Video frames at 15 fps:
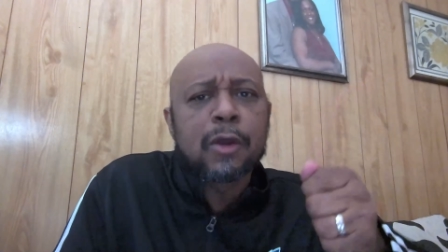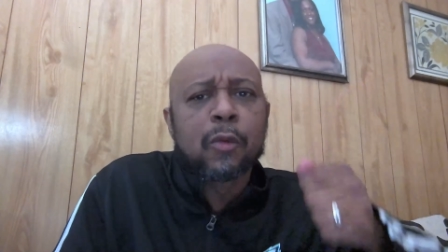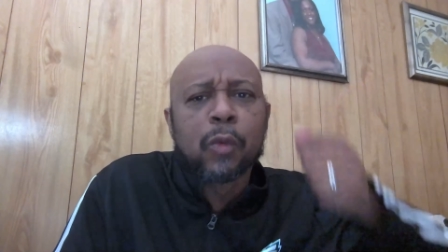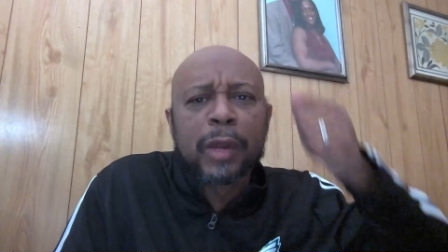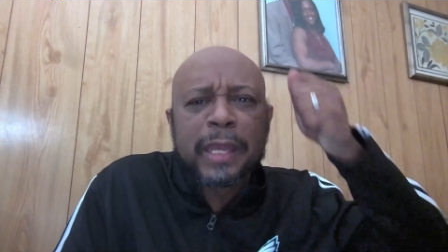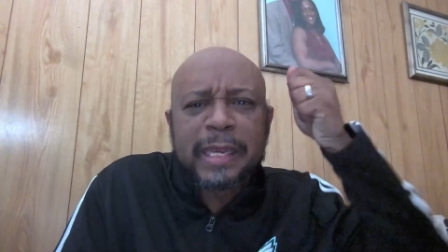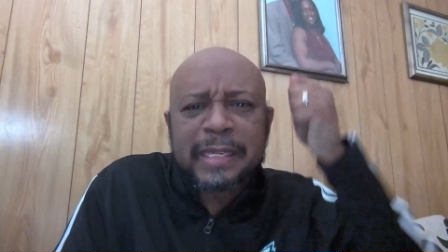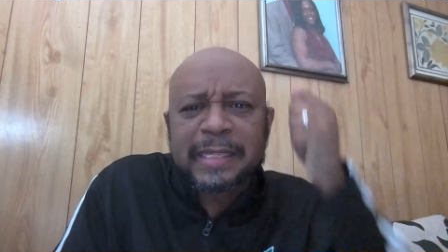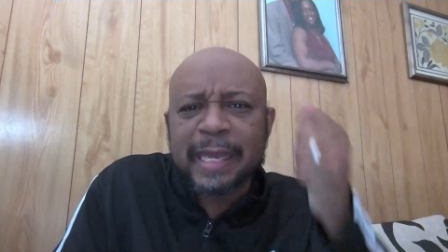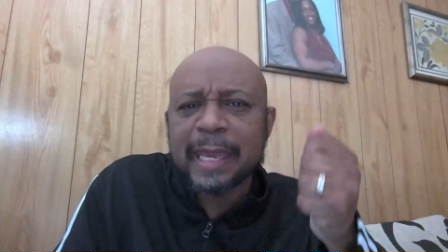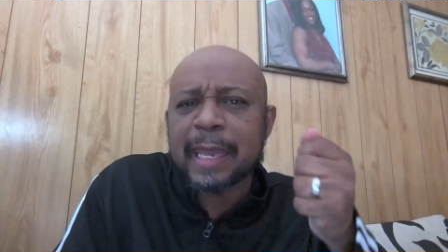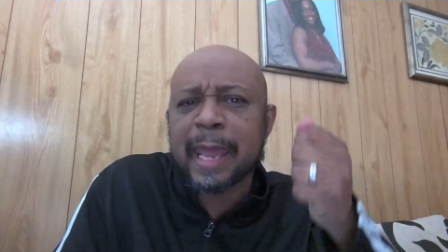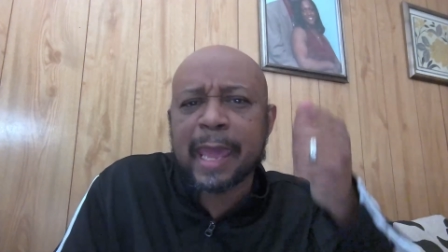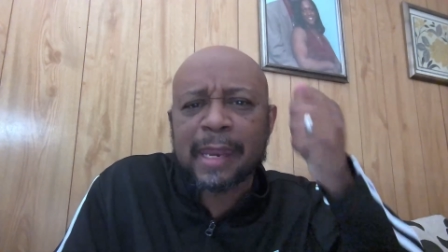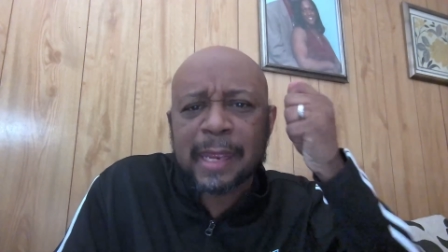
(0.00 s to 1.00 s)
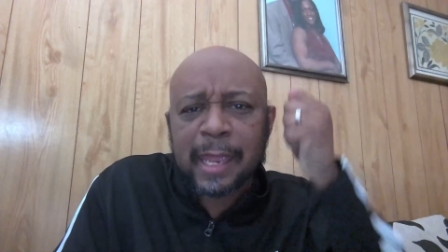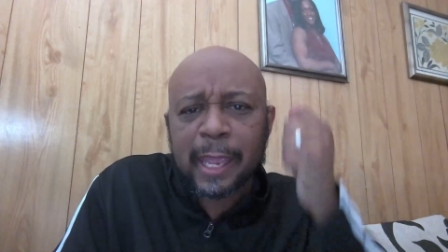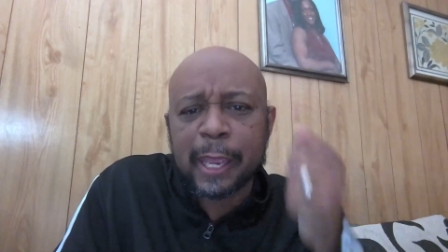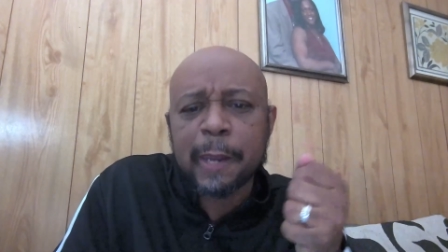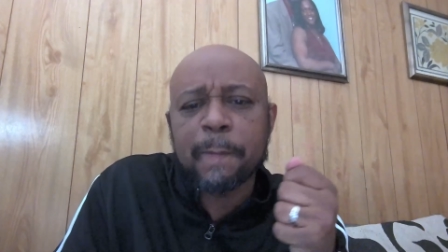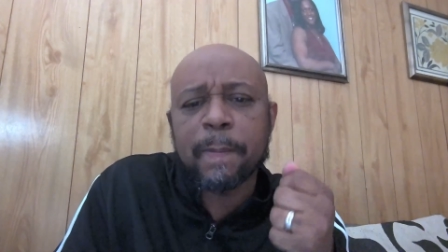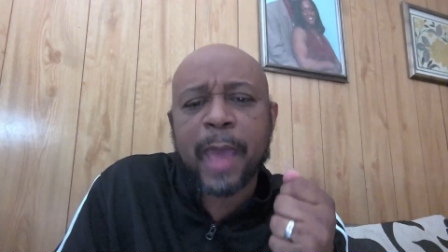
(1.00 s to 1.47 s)
what he did had an
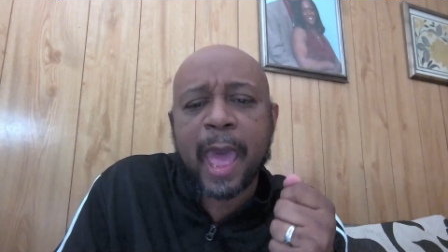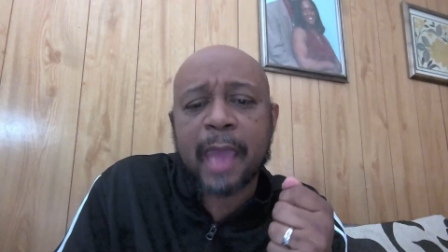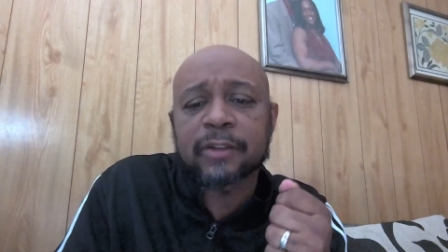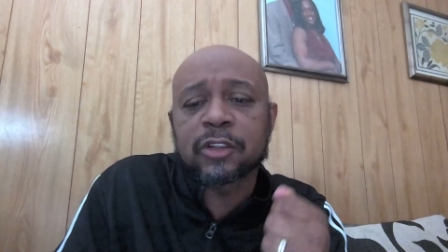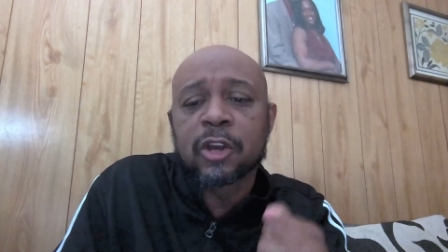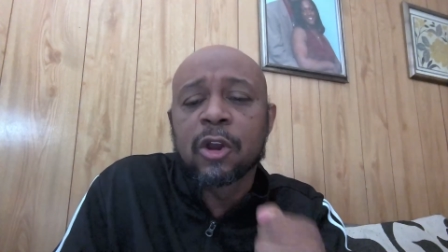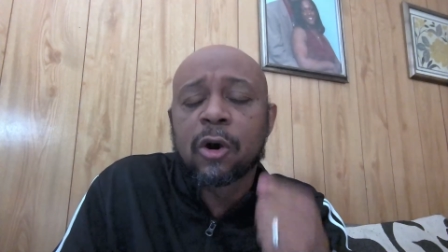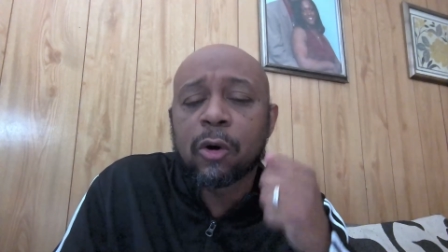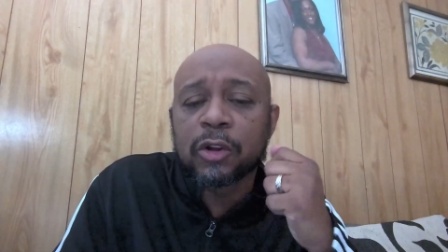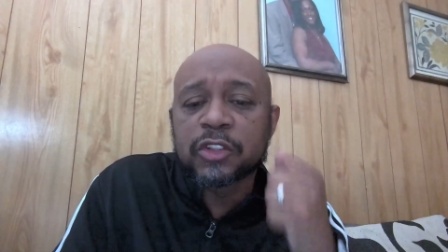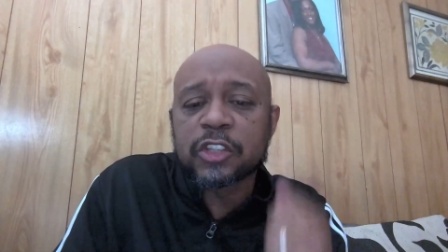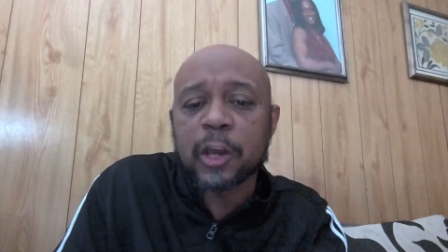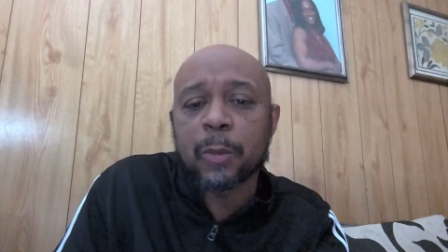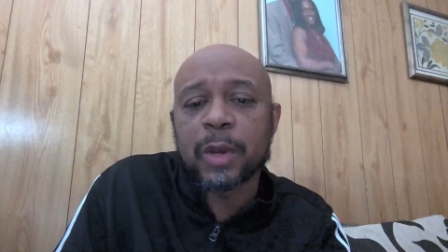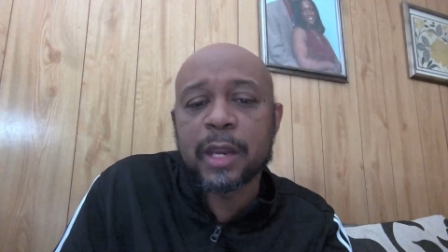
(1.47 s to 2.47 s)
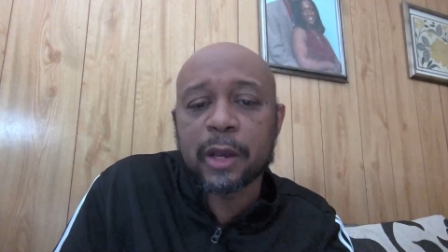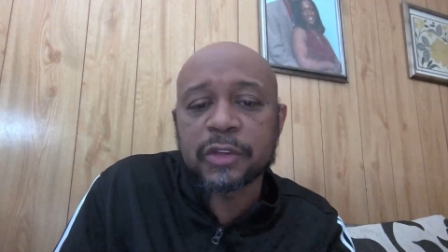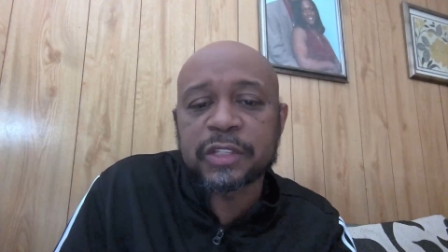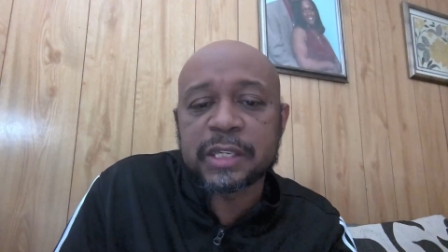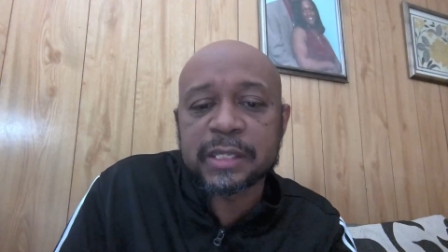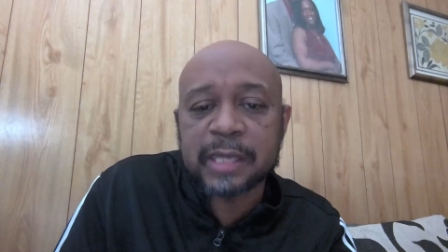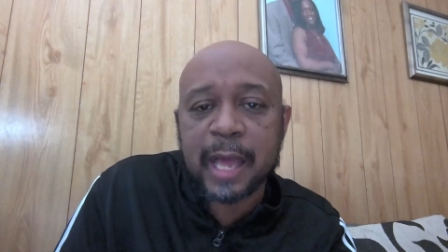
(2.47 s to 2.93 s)
impact on someone
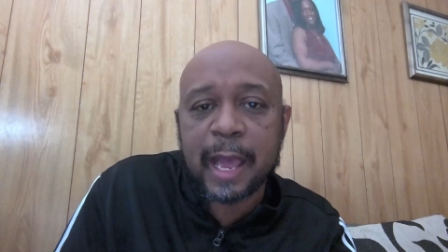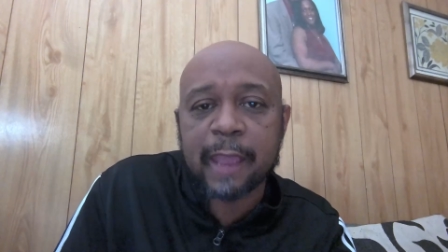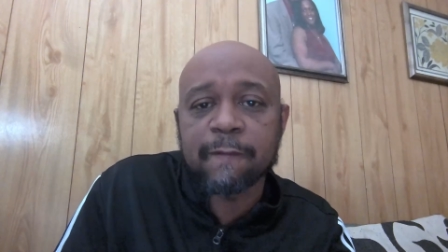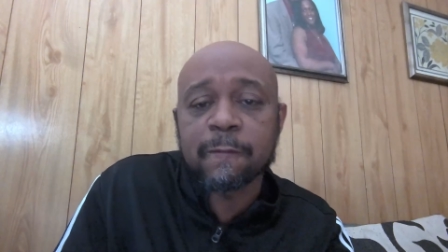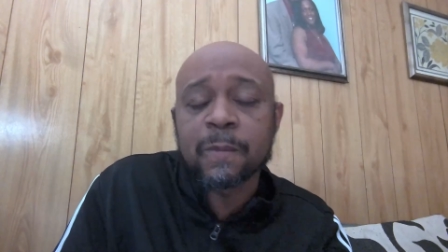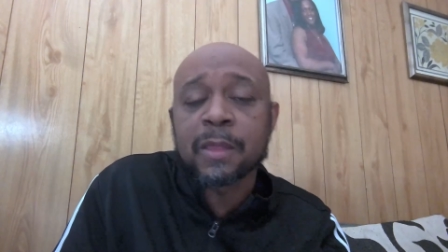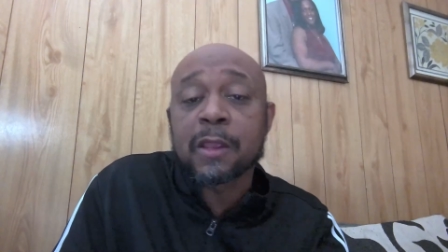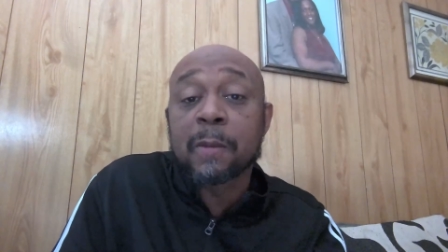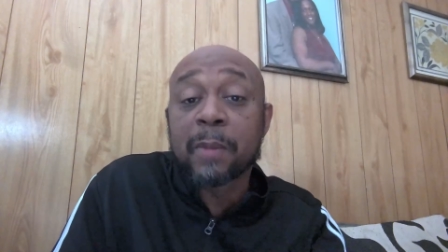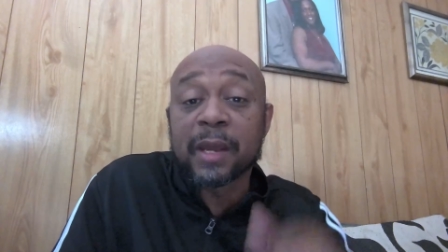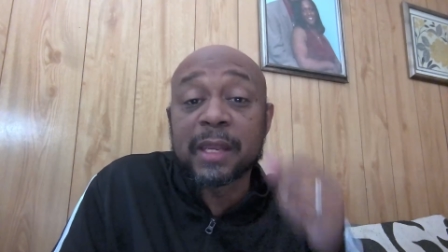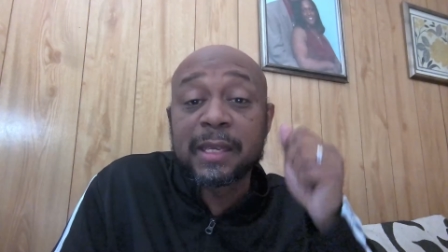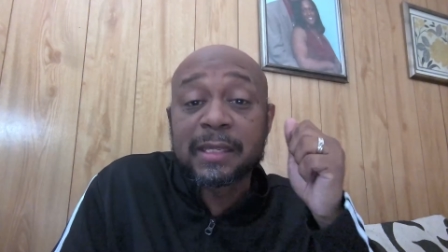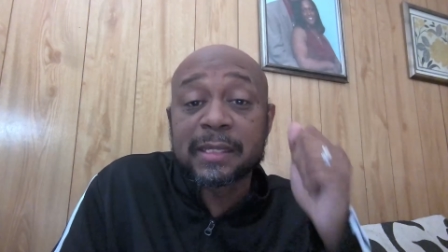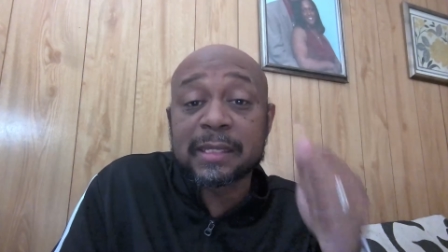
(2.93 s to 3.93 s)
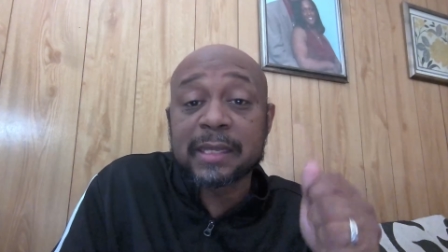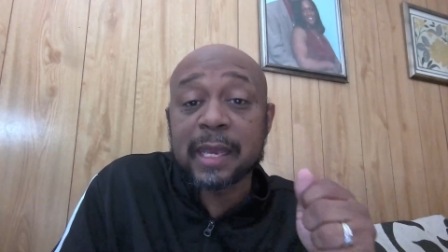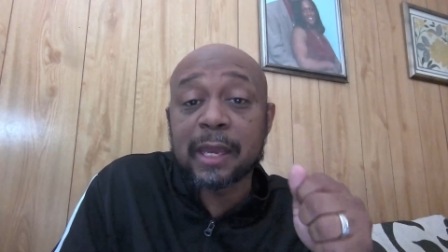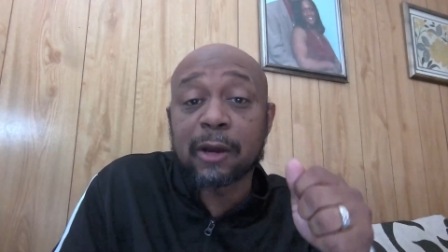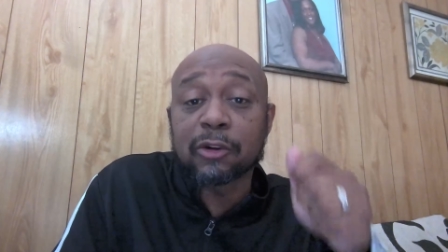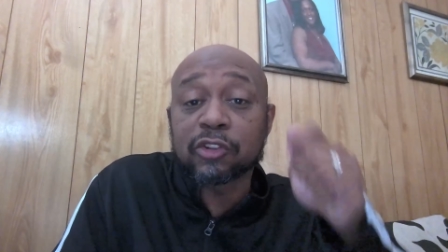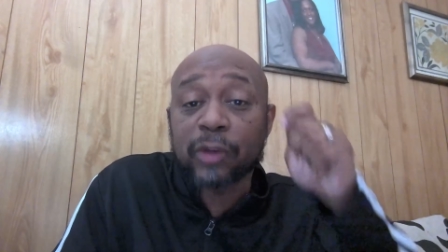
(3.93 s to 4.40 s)
else's life, but he
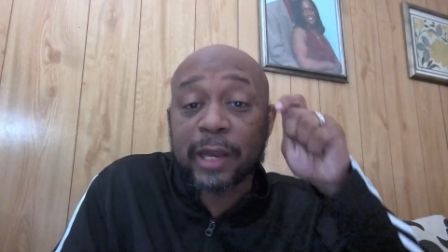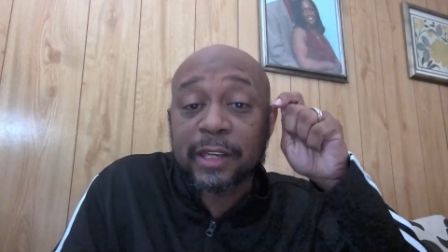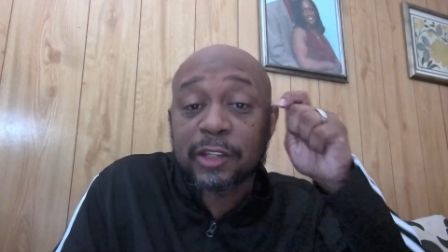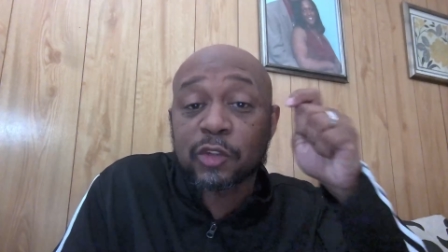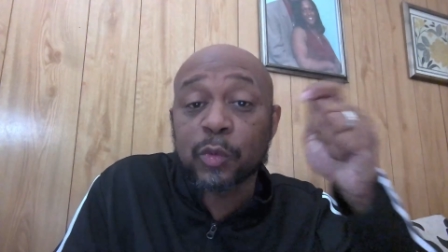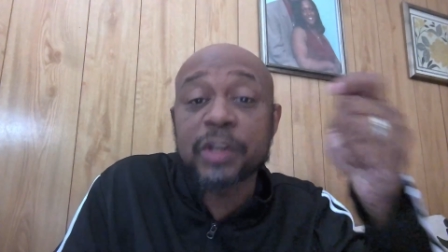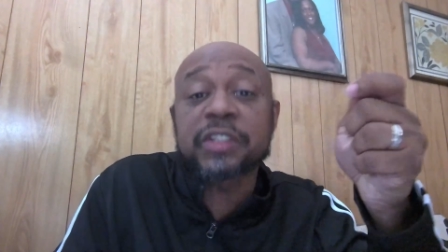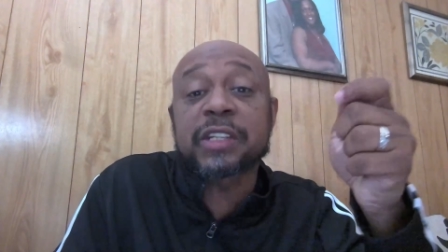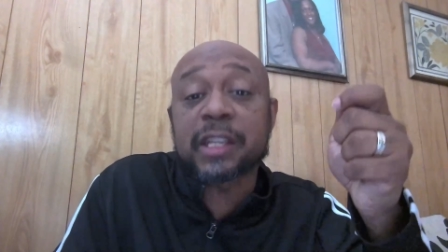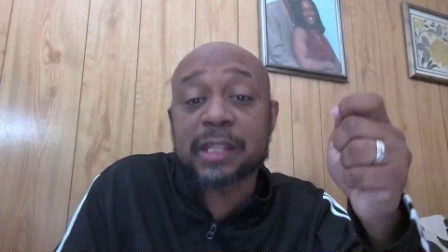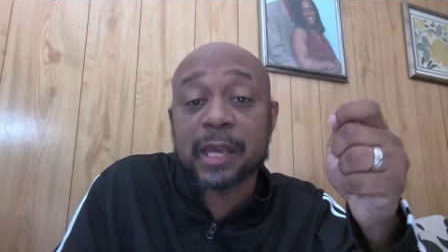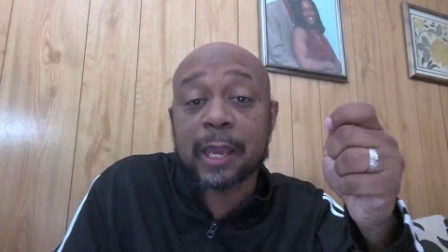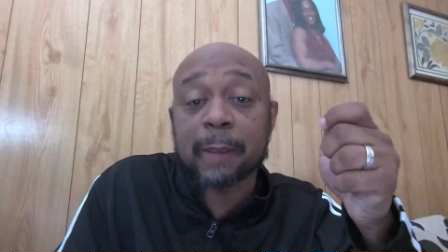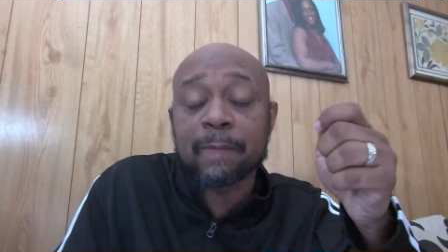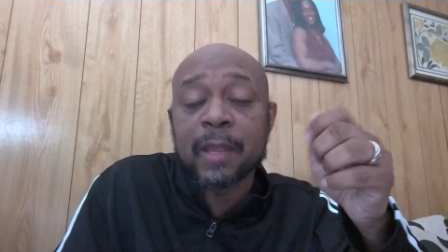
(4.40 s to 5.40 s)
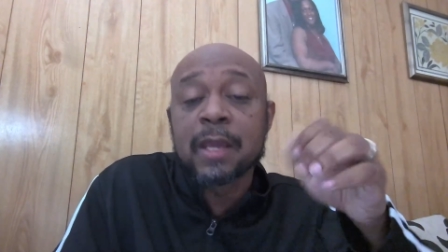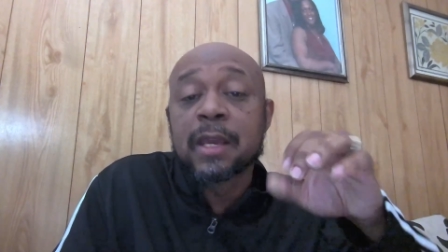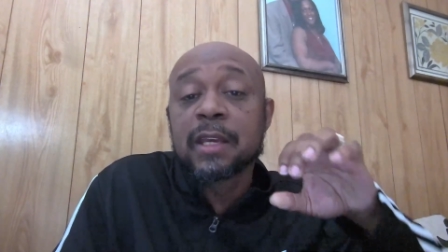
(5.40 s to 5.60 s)
still tried to twist the thing.